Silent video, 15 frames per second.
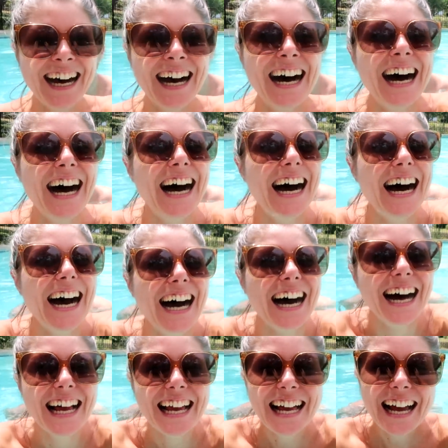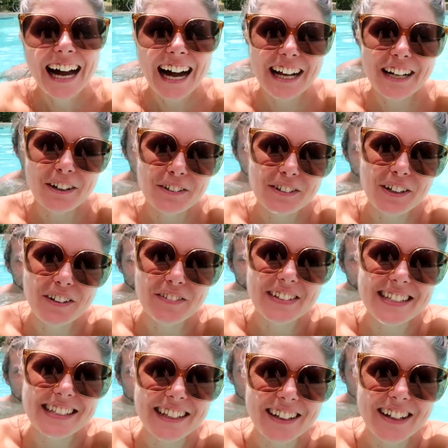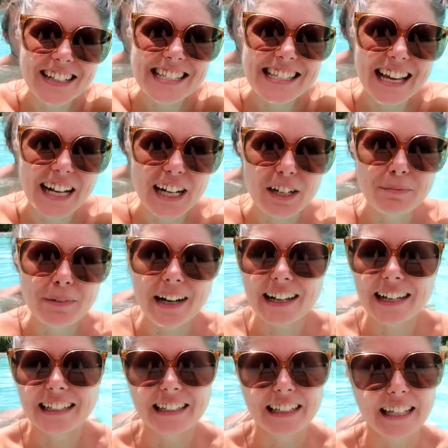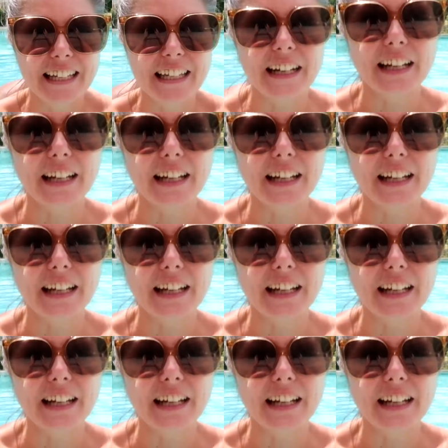I don't know if it's still on sale, but I can link